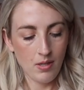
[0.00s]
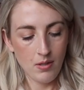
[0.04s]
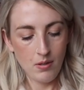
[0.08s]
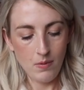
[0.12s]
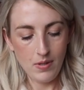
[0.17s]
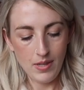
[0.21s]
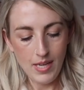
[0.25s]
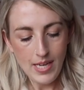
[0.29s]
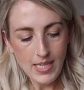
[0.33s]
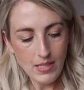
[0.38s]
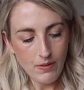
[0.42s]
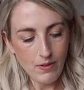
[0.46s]

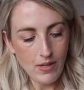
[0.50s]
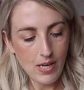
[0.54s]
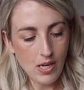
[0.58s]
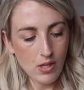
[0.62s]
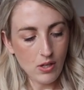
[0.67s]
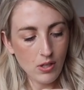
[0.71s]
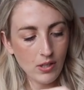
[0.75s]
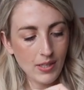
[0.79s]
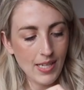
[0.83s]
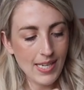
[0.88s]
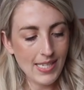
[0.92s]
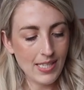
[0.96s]
But these are really
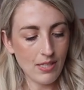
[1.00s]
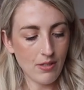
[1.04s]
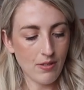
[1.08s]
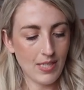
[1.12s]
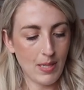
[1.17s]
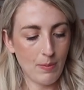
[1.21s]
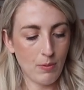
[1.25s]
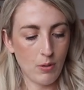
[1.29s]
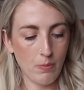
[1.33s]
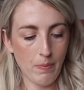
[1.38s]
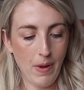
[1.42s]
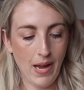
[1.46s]
good, these little
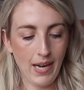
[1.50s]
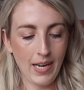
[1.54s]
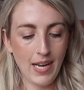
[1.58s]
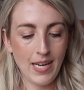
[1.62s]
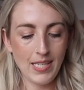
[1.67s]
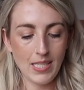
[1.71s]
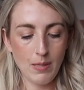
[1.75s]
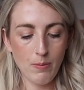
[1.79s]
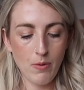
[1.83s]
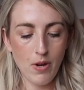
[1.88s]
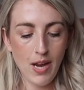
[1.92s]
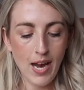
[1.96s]
Ziploc
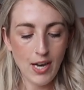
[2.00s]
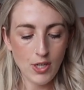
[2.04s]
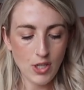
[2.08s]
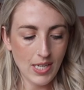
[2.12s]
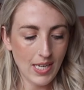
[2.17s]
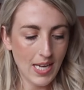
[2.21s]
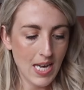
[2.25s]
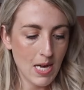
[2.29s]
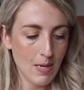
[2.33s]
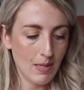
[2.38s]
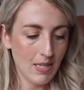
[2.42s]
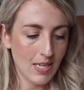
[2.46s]
packets. I might
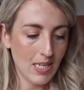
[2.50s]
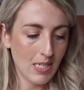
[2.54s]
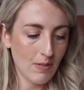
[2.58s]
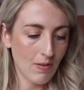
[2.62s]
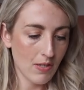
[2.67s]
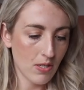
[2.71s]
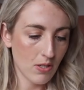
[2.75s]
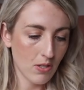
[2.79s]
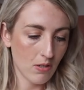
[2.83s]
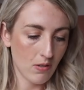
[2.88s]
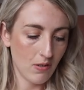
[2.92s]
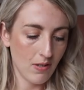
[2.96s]
actually keep these for
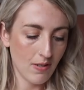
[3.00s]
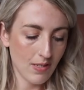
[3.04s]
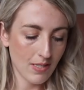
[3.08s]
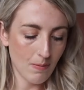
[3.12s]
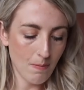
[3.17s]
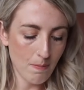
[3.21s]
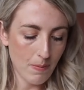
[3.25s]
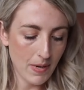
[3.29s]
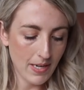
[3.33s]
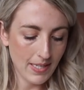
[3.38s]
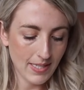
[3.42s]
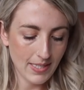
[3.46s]
storing
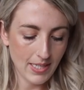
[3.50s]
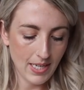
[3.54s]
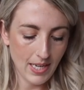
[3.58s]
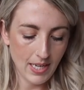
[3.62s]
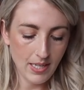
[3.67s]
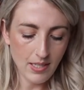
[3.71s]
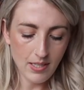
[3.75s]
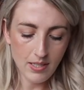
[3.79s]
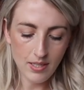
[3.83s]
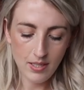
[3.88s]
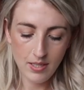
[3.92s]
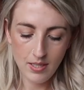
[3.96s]
some bits
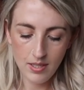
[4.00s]
in.